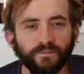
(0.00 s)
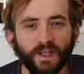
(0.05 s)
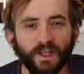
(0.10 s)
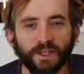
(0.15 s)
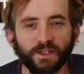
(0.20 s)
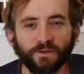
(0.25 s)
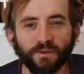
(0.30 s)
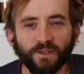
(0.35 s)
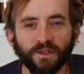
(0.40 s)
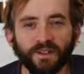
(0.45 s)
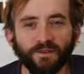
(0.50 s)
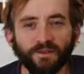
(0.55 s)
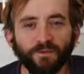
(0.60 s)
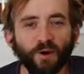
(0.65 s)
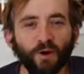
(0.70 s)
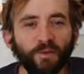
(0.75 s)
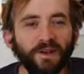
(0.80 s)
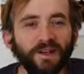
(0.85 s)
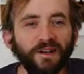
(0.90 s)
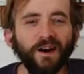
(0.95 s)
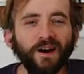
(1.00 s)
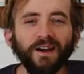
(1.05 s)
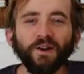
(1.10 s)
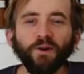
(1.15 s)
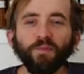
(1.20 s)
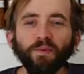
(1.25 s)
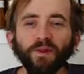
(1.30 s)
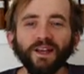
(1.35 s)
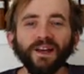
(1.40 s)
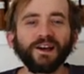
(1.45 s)
Yeah, it's really good. Roman, no, I
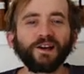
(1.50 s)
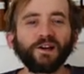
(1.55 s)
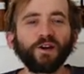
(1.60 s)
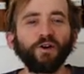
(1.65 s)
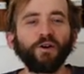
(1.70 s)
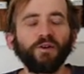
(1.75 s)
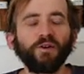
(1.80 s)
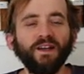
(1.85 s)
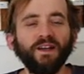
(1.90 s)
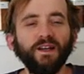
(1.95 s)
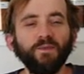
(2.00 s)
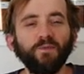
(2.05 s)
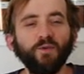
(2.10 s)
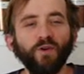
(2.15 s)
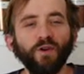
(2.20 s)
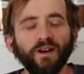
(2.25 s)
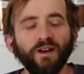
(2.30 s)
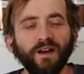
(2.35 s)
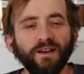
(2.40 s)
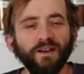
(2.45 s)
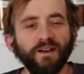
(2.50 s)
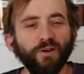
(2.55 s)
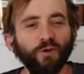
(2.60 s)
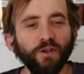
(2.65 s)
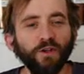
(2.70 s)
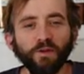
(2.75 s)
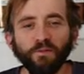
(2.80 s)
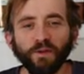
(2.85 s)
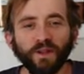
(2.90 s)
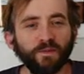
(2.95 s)
don't play Echo anymore. I
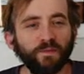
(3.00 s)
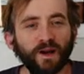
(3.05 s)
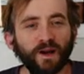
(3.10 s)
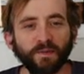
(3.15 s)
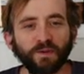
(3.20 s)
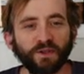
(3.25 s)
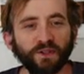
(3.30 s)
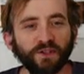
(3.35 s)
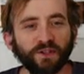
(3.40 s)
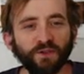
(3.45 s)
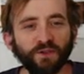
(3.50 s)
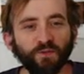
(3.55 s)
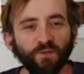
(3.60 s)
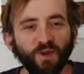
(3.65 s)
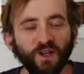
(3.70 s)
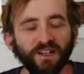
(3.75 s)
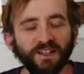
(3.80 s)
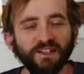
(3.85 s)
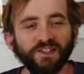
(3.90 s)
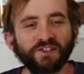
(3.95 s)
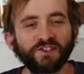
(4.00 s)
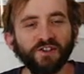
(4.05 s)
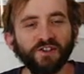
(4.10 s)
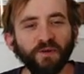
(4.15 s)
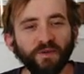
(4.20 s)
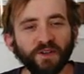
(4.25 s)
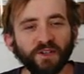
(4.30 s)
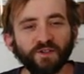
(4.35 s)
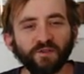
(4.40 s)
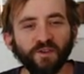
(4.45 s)
only play Population 1. It's
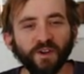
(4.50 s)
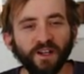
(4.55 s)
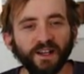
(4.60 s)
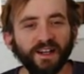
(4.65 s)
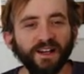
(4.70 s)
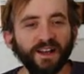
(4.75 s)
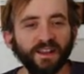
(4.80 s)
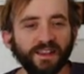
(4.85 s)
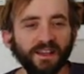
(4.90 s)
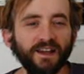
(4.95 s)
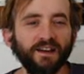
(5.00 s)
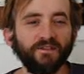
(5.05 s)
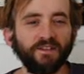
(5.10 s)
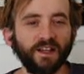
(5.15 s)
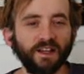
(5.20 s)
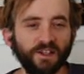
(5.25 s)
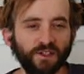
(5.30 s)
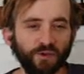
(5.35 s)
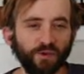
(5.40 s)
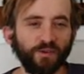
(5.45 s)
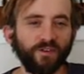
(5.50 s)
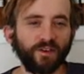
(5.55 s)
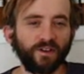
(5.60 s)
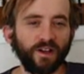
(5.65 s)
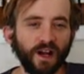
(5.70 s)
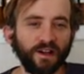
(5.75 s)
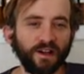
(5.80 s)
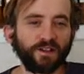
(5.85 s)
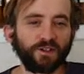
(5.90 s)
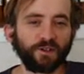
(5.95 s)
so much fun, and I think I've like sort of
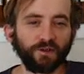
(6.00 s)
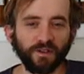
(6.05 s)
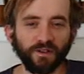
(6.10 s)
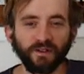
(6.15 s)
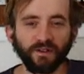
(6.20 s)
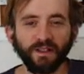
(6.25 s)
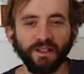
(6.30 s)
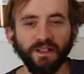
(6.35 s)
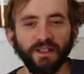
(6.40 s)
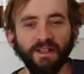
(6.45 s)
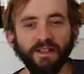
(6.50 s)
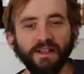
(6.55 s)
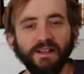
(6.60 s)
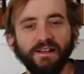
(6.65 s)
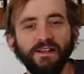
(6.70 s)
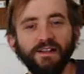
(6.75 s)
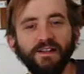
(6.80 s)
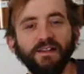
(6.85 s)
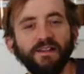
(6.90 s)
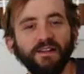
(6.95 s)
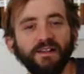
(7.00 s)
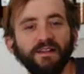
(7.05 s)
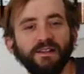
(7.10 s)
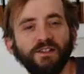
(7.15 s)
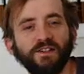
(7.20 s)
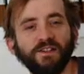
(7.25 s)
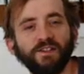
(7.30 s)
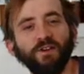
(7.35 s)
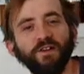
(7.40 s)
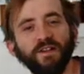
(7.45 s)
gotten to a
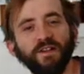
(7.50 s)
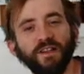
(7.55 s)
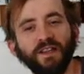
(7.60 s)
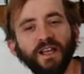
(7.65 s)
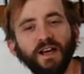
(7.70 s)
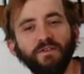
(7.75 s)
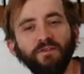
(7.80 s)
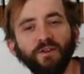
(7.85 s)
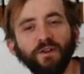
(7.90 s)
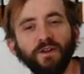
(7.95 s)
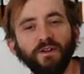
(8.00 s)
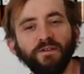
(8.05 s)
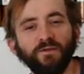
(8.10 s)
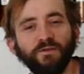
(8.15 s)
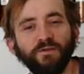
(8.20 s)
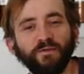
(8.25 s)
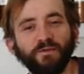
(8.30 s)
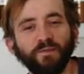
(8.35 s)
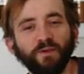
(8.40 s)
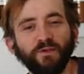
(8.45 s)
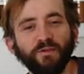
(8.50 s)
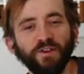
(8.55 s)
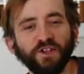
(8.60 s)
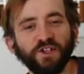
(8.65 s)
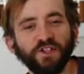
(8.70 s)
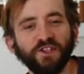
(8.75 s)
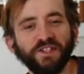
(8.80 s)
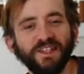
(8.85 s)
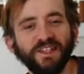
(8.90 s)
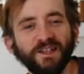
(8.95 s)
certain level of
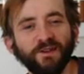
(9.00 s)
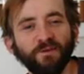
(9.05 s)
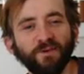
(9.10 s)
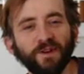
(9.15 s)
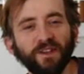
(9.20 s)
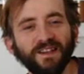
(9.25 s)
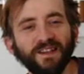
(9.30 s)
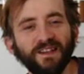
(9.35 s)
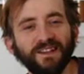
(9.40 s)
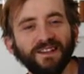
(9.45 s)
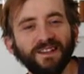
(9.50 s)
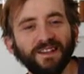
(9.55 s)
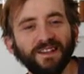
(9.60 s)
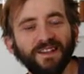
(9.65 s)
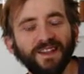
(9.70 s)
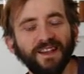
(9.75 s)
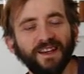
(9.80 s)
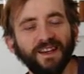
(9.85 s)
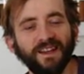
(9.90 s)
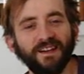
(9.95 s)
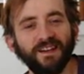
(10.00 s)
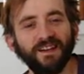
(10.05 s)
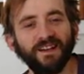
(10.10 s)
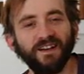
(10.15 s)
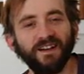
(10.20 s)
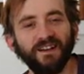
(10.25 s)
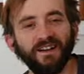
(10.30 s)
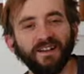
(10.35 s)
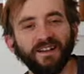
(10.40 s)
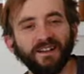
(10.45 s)
proficiency with it
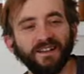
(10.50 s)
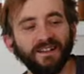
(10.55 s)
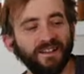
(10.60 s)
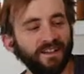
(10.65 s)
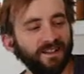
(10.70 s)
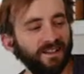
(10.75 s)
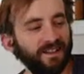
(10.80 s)
that,